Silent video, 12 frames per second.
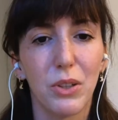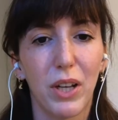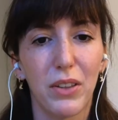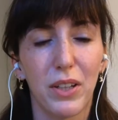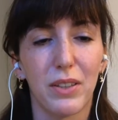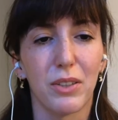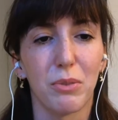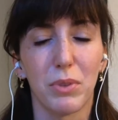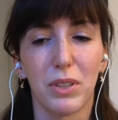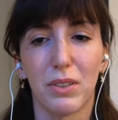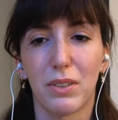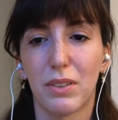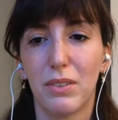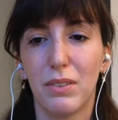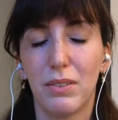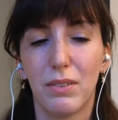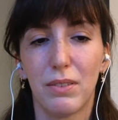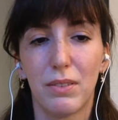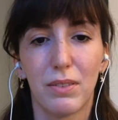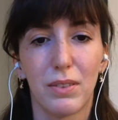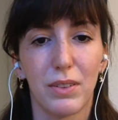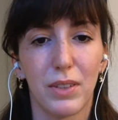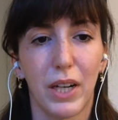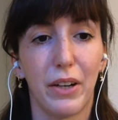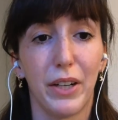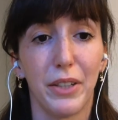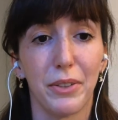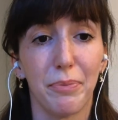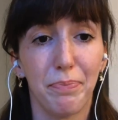I thought this was kind of nice.